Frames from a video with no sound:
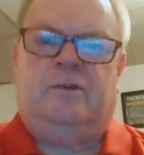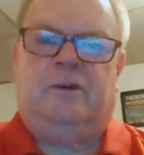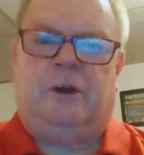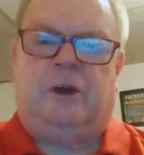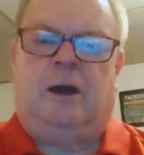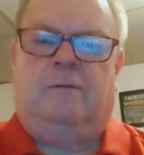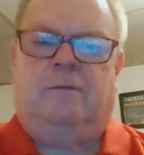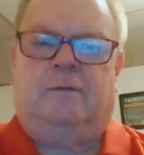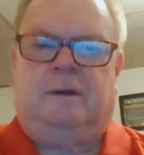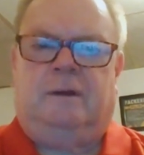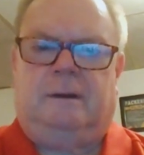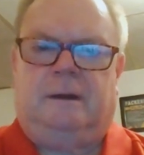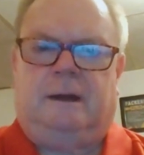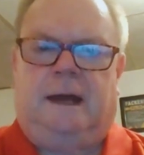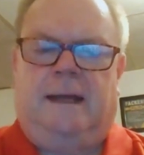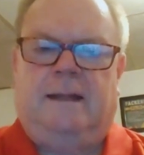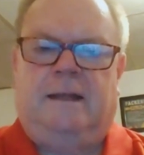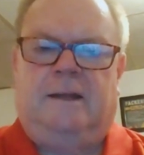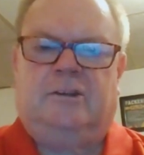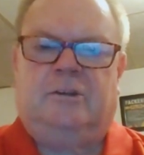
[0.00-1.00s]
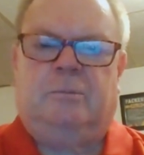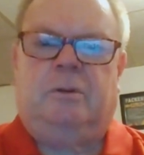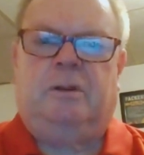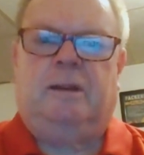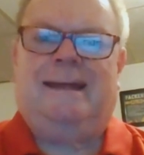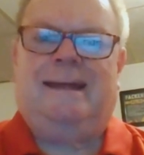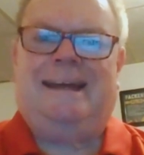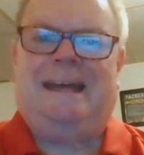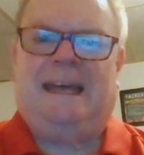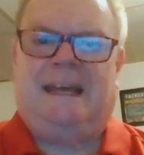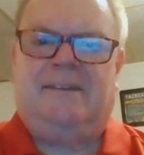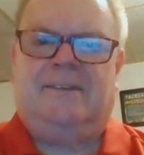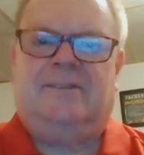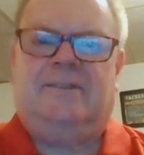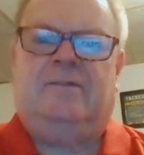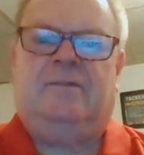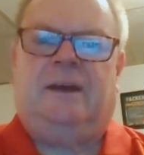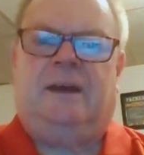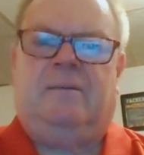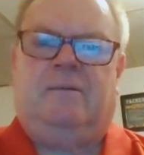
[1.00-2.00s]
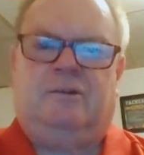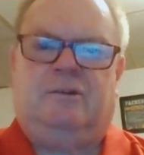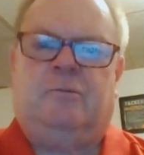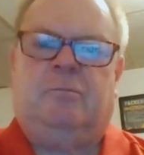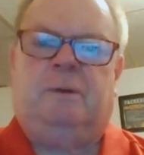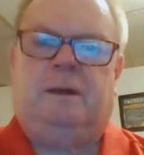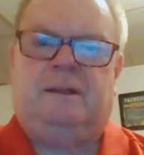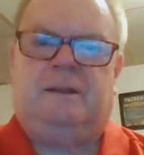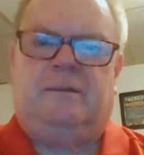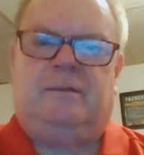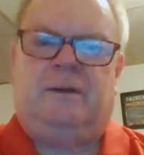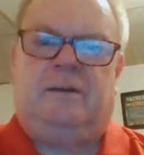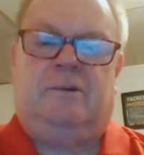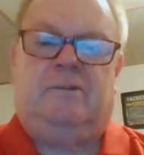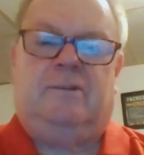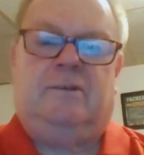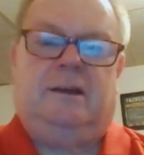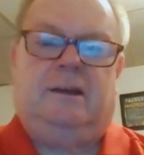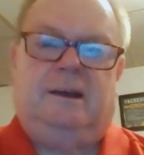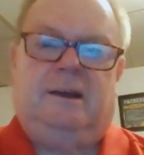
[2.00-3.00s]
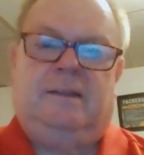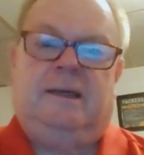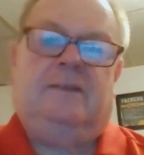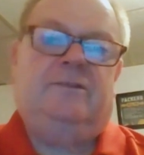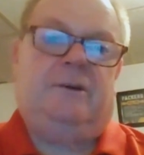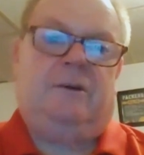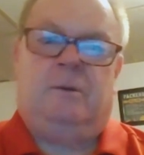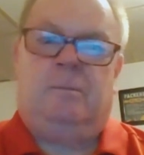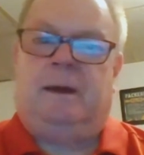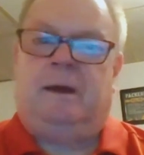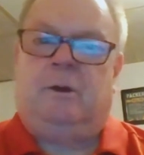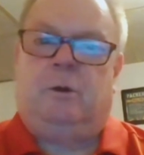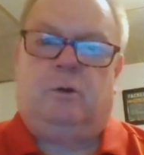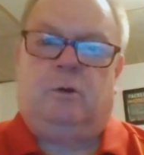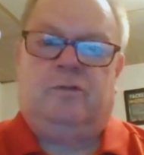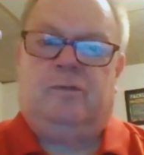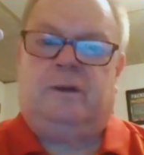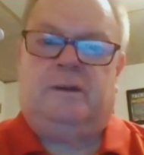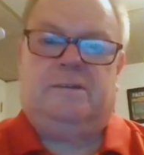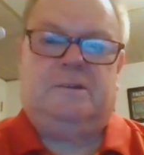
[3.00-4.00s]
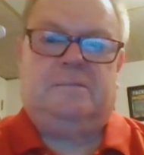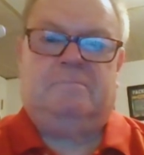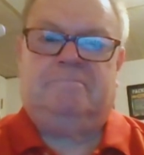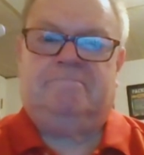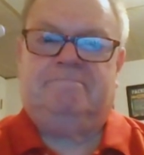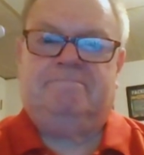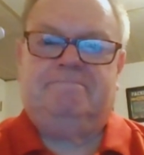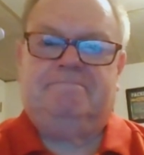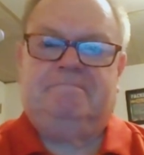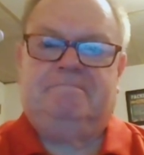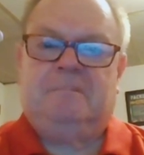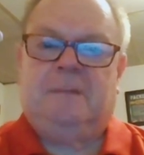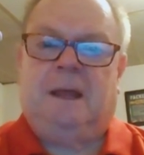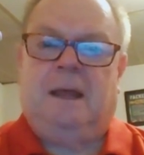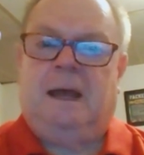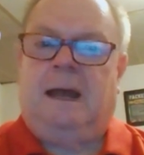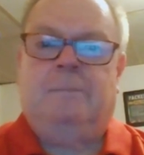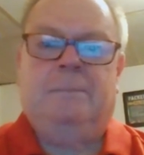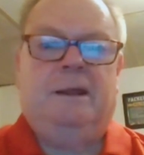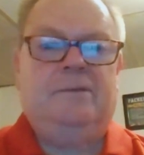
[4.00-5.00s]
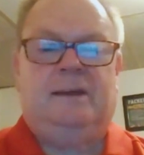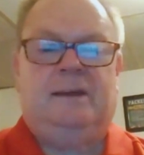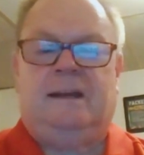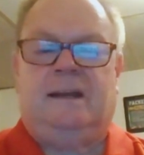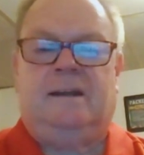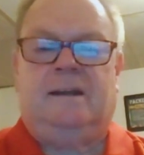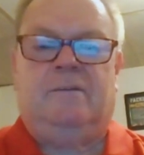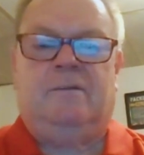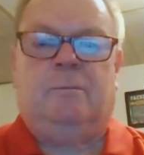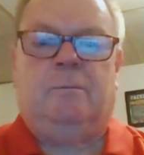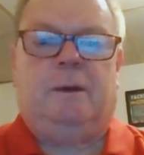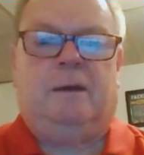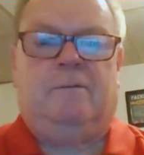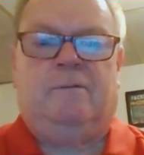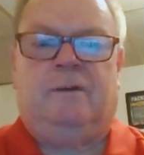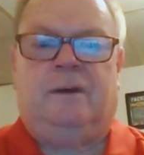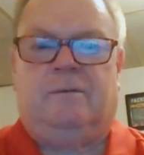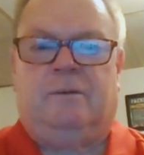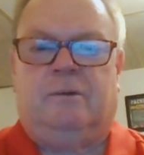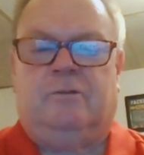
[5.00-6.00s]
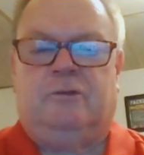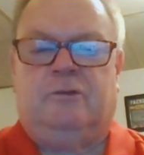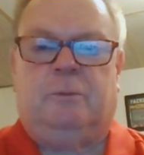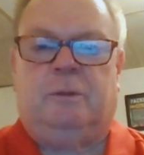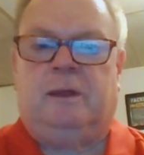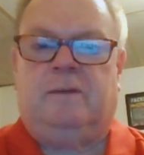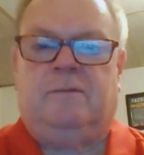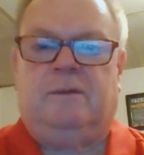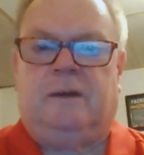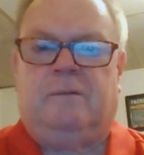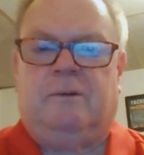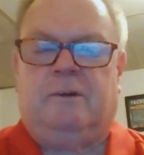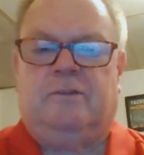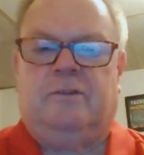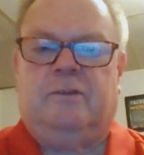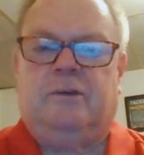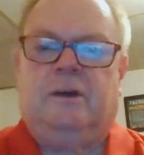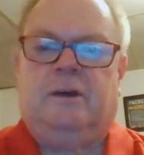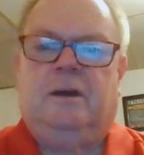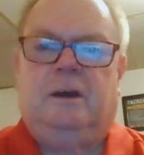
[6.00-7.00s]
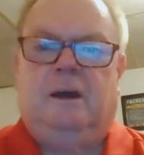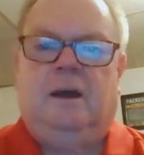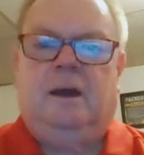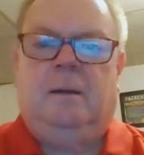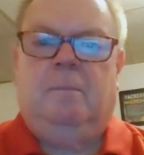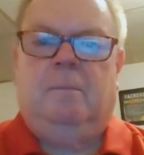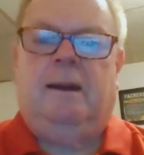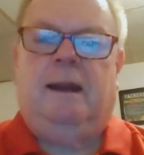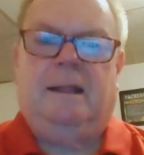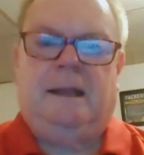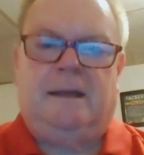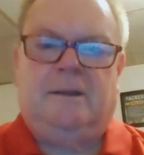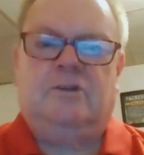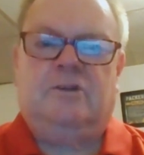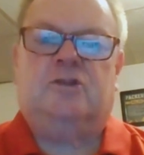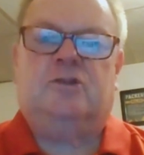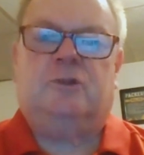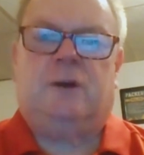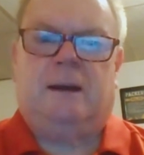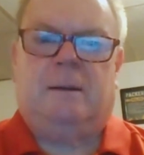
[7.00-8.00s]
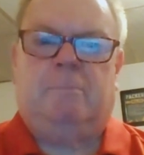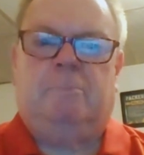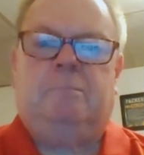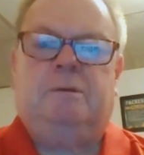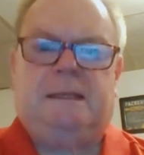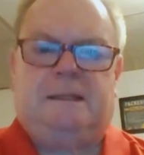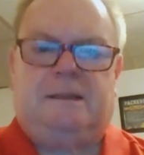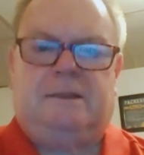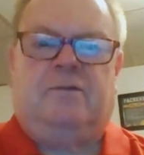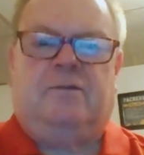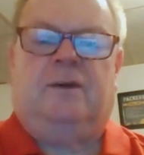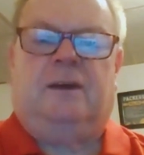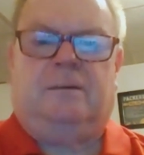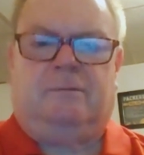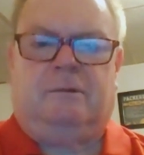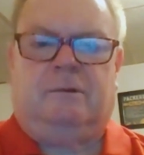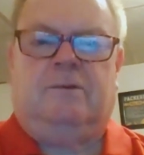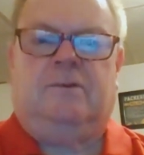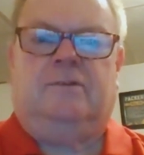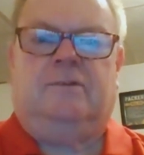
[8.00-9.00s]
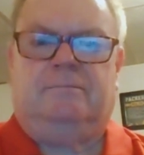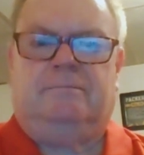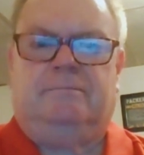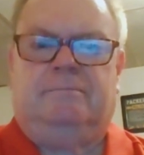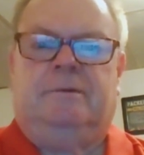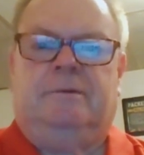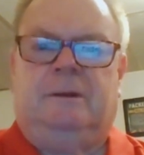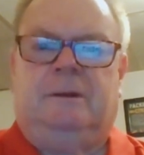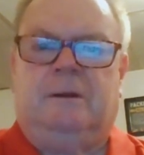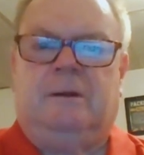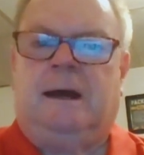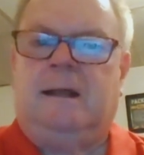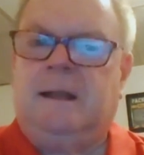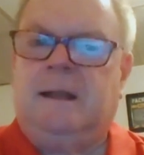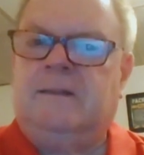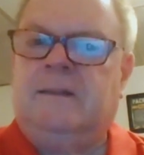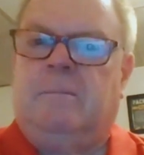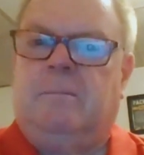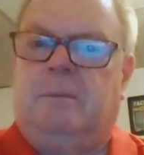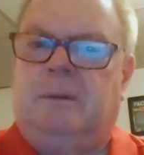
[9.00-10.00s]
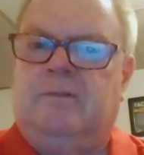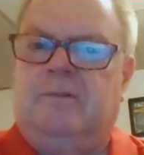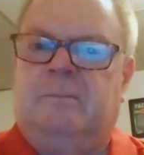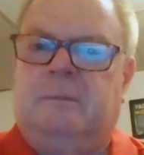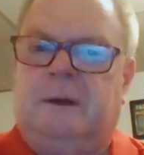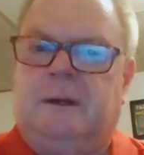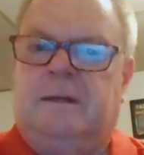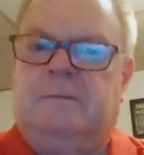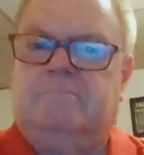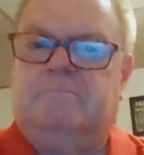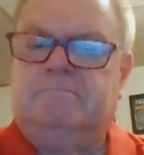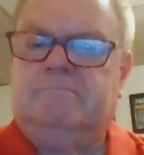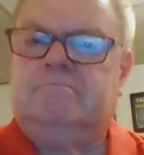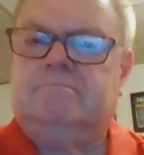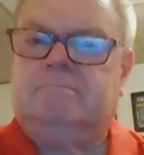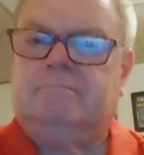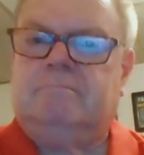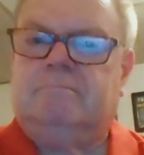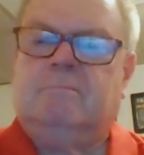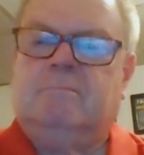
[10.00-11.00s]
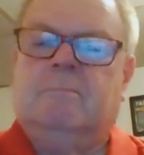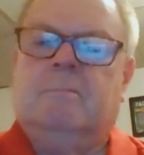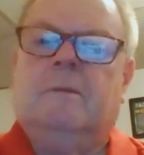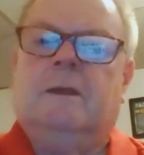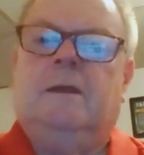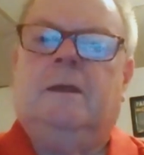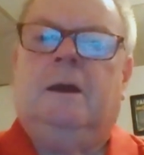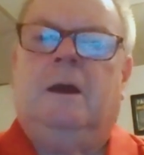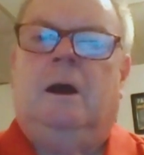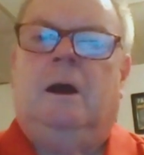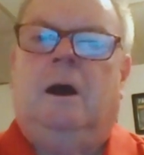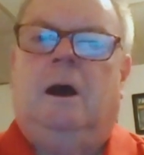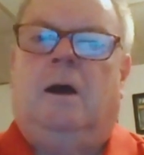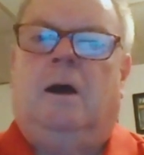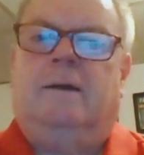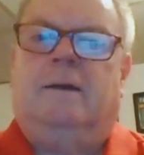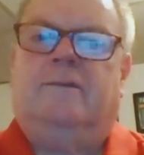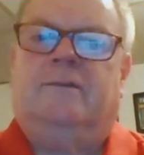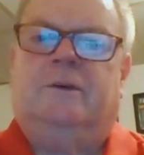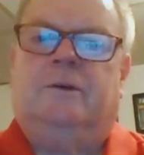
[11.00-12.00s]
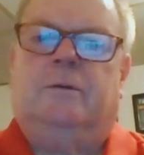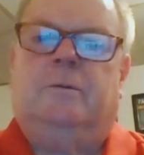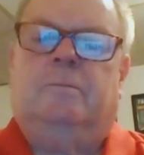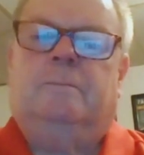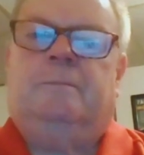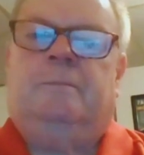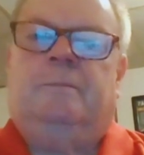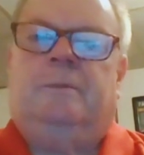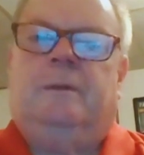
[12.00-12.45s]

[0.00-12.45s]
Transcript: very often. I like to play against the favorites or beat the favorites. That's how I bet horse racing. I'm not saying I never bet favorites or play favorites, but I like to try to beat the favorites. You know, I like that plus money. All right, so